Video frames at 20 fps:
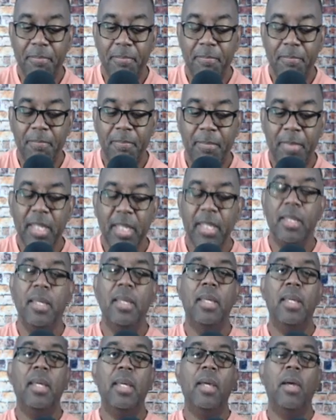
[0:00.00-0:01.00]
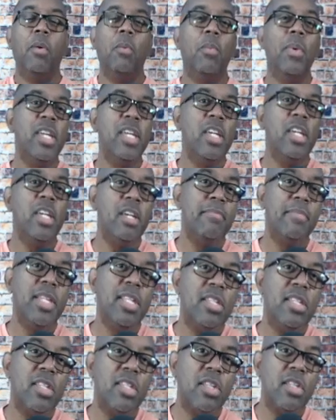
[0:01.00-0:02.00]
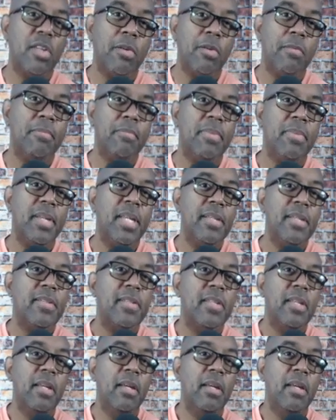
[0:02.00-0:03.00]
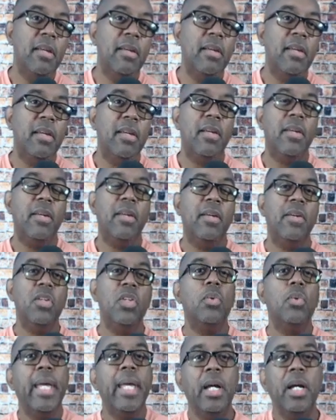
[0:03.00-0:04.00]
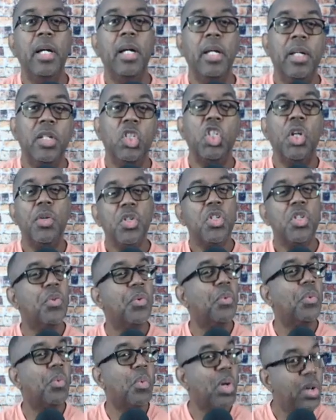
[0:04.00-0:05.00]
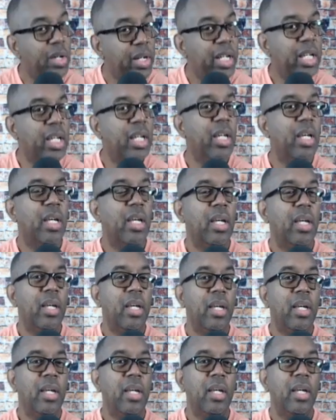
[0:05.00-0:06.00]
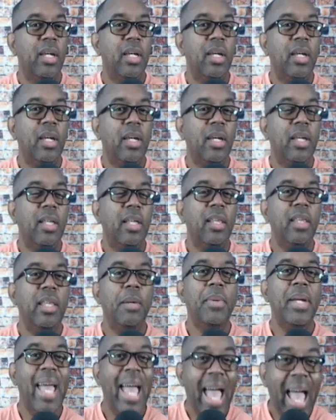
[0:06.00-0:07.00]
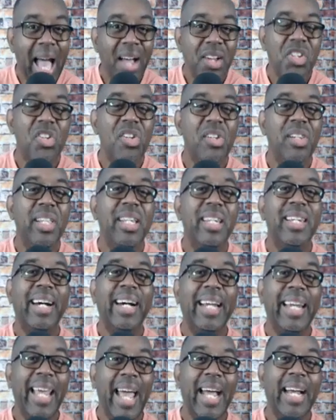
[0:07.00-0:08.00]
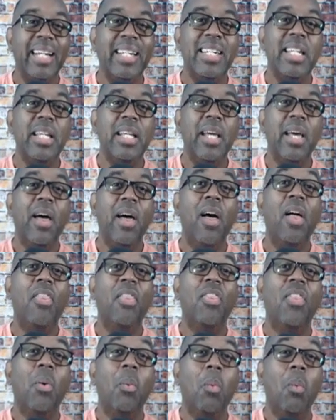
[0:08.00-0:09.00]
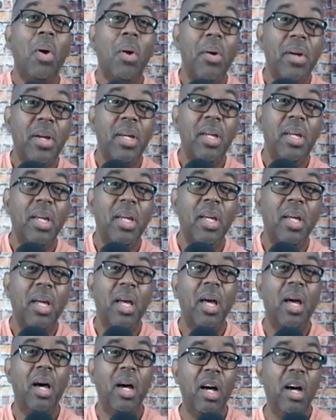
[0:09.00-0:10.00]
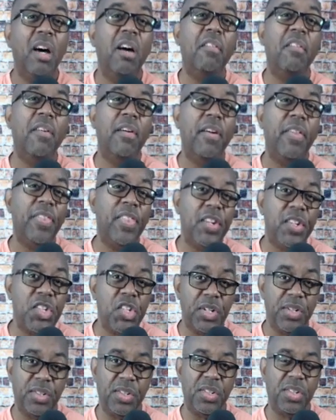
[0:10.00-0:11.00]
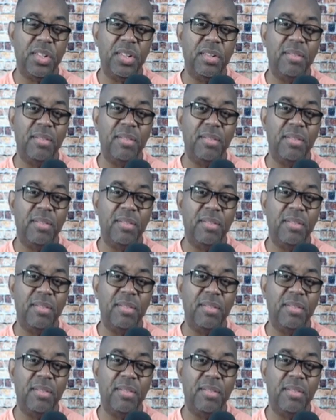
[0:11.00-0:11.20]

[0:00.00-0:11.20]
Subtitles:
We can be so busy doing church work that we actually neglect the work of the church.